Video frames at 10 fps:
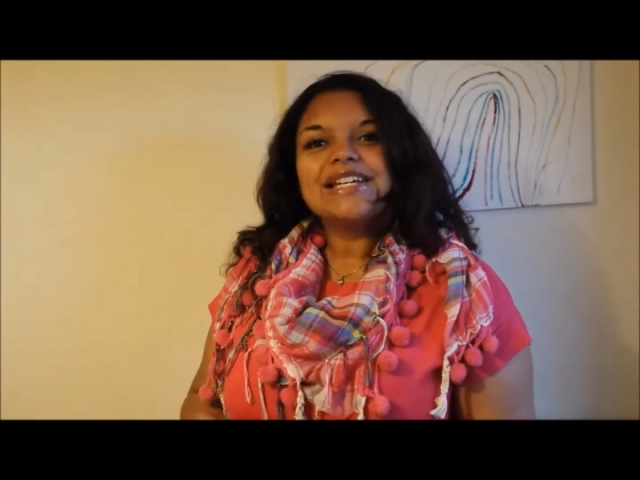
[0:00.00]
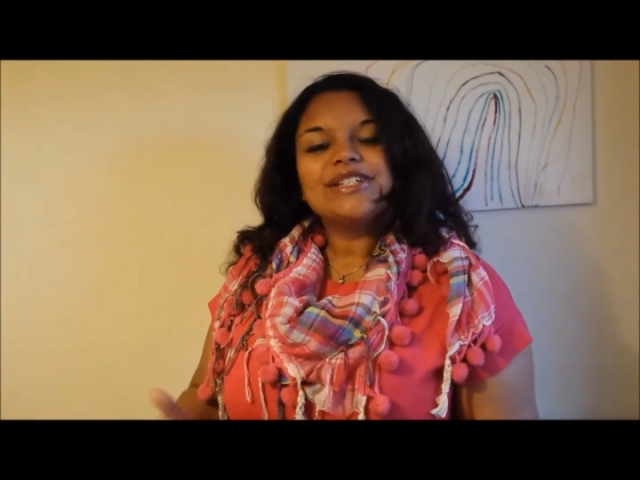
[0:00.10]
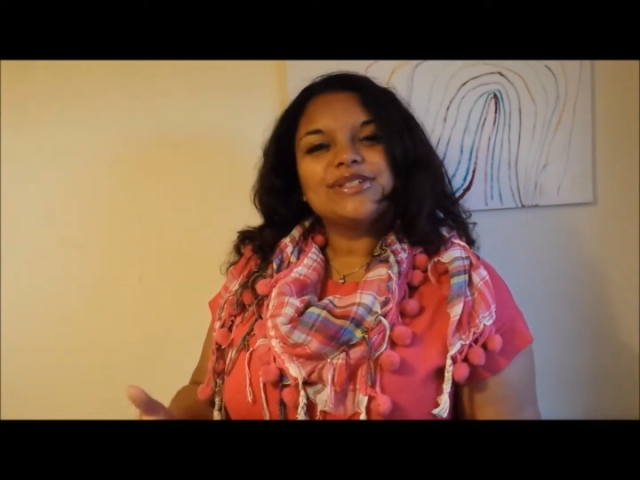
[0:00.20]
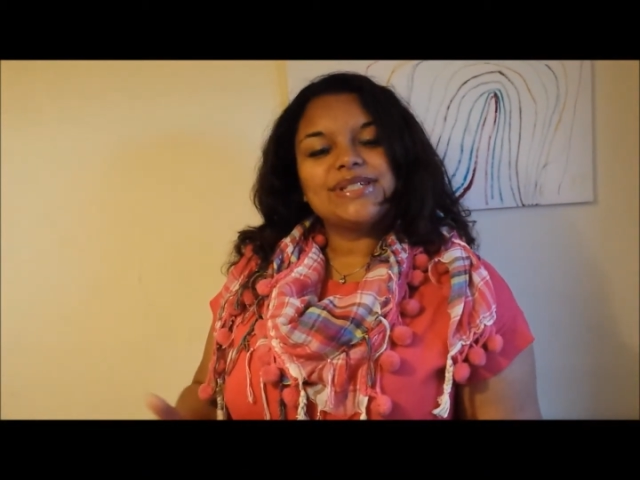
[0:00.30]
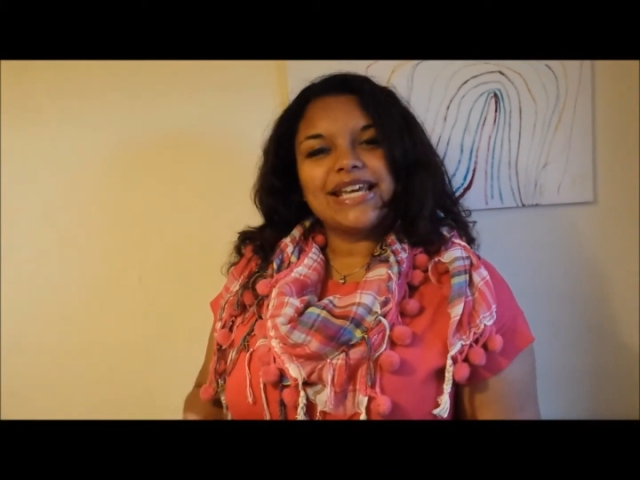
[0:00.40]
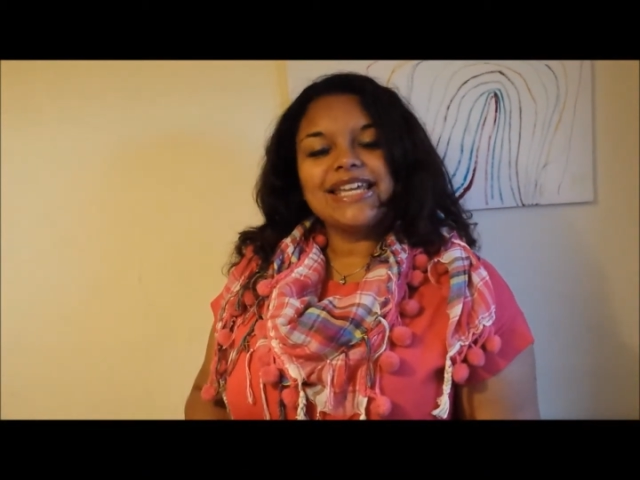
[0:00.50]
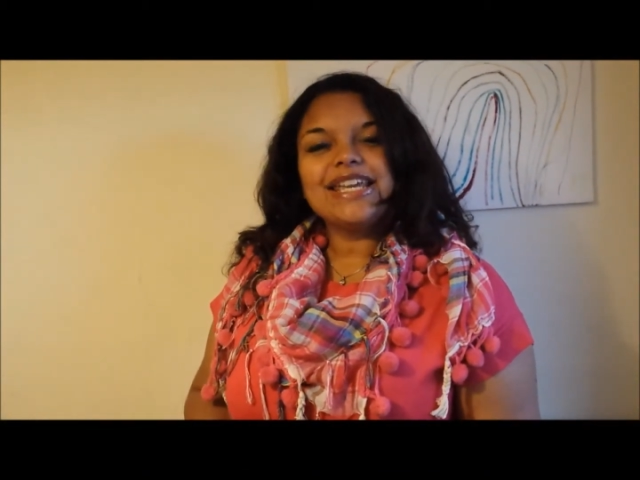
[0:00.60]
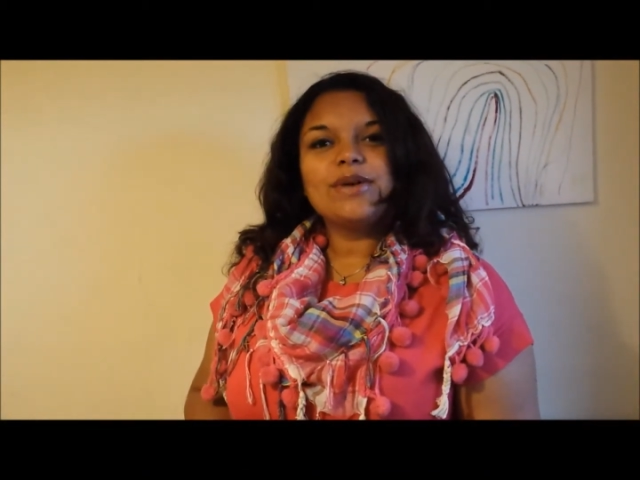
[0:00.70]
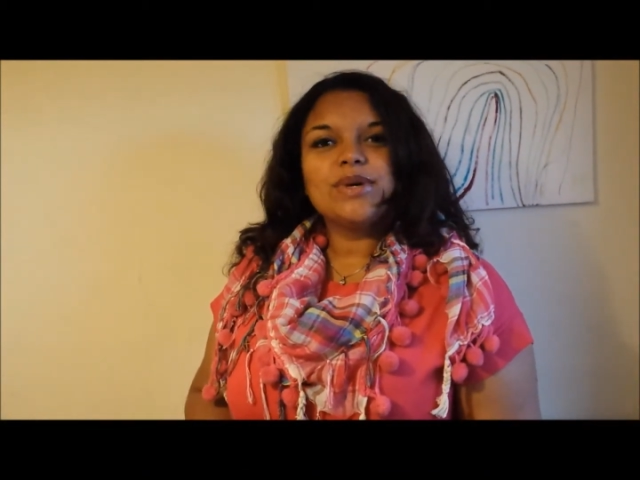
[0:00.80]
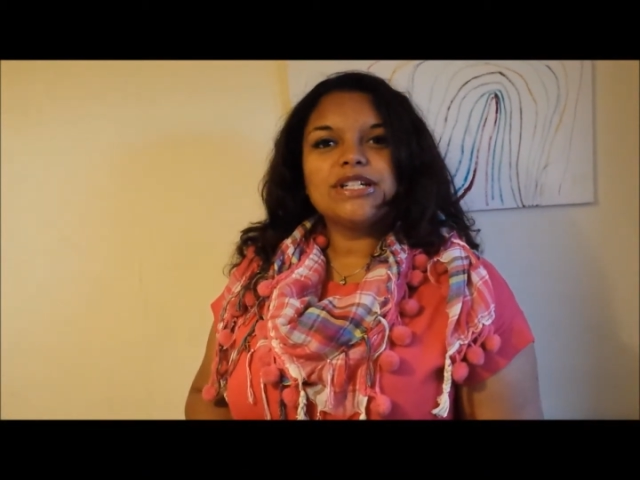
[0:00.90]
Today
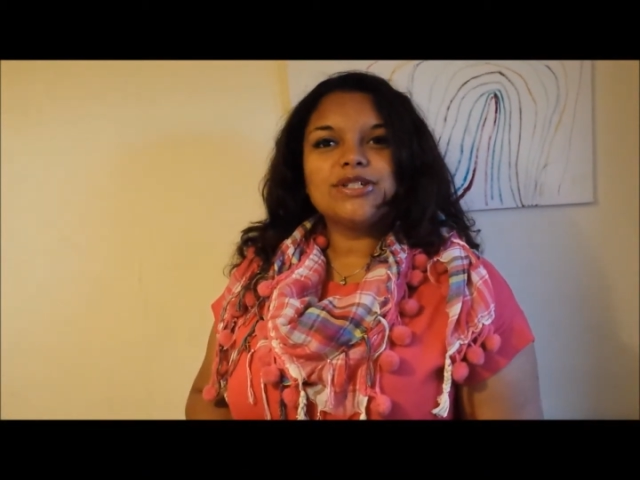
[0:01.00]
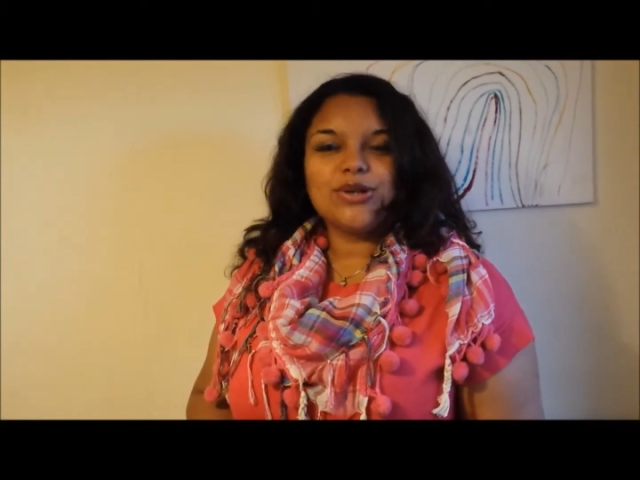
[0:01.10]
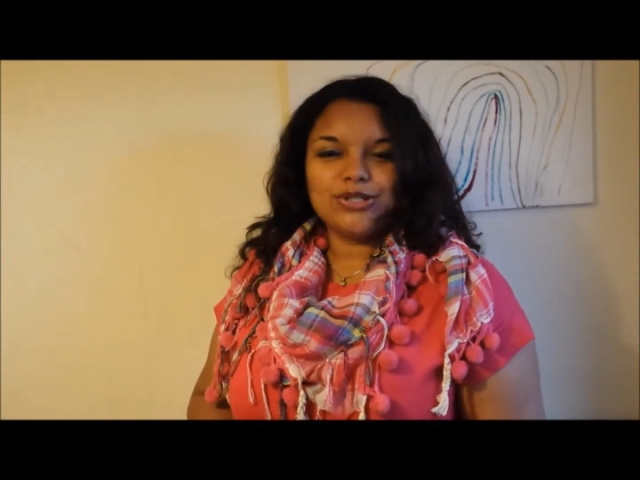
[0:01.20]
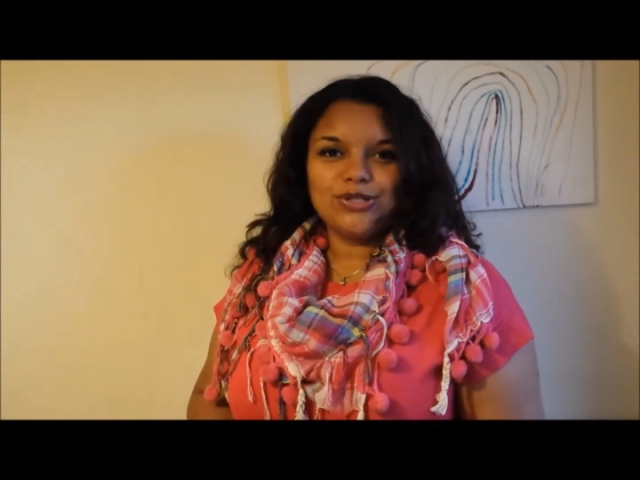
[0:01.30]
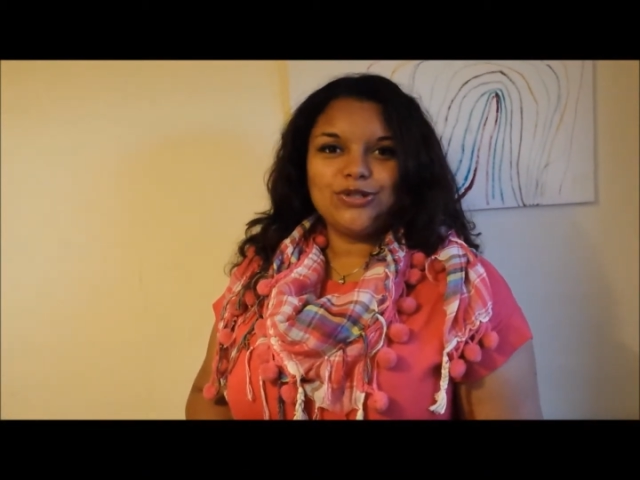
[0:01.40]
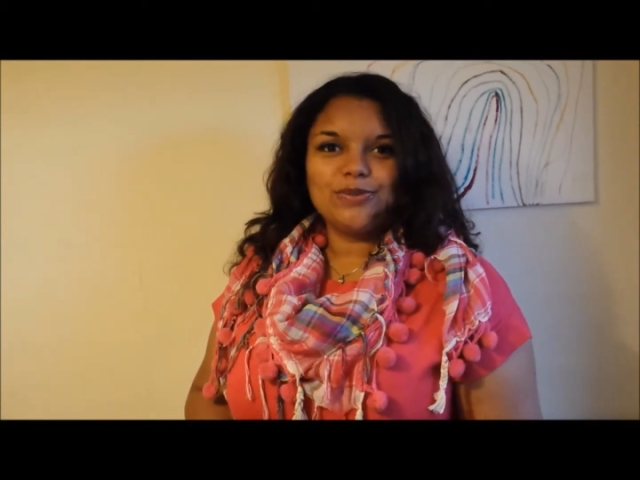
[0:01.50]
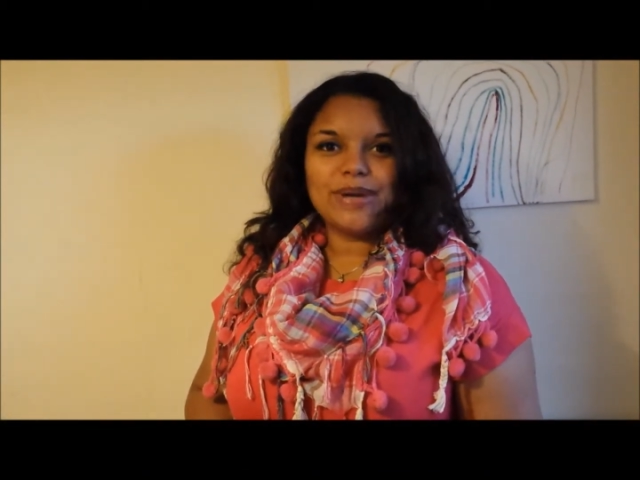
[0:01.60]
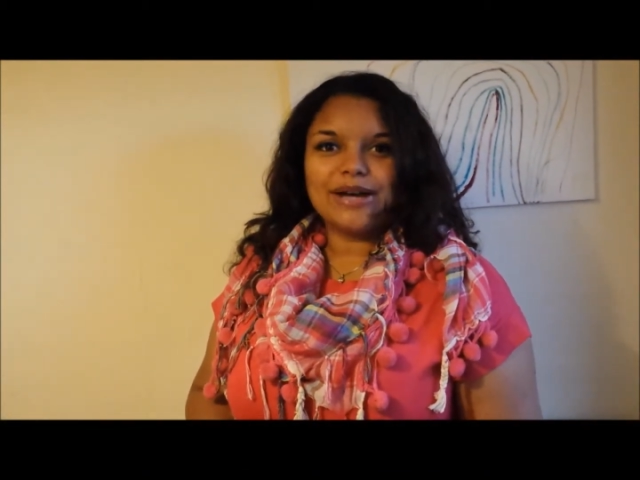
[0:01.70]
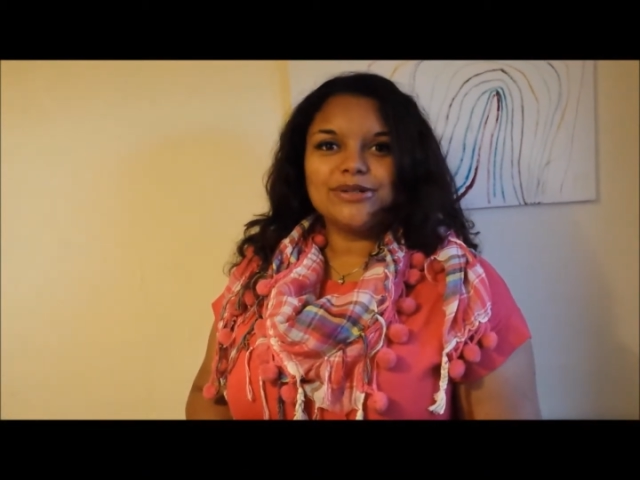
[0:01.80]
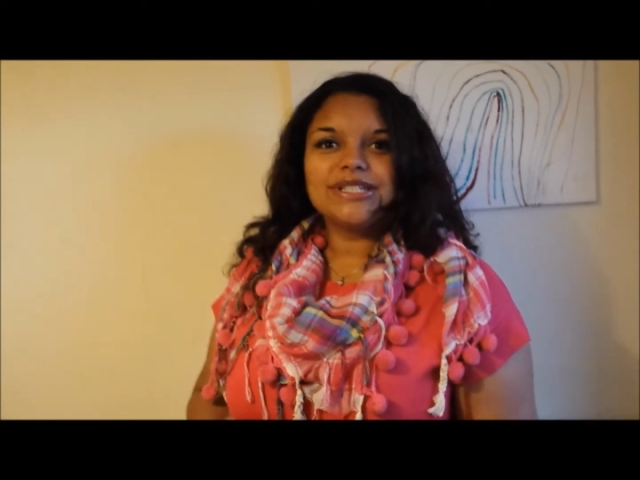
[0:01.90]
I want to talk to you
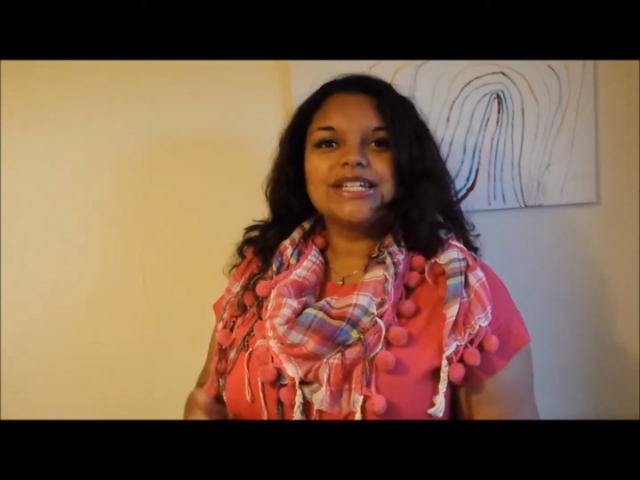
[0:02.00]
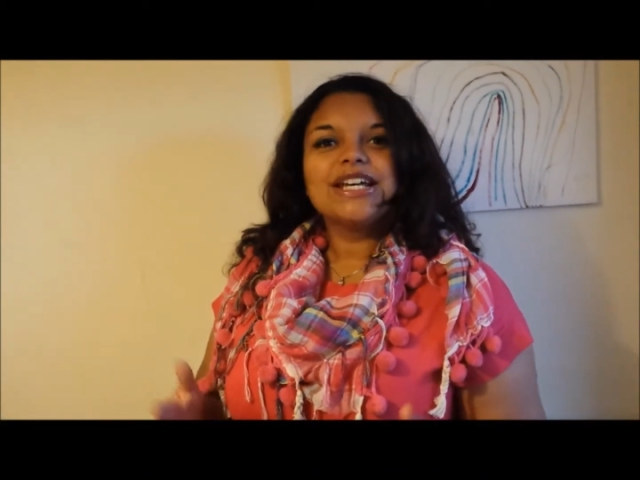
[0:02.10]
about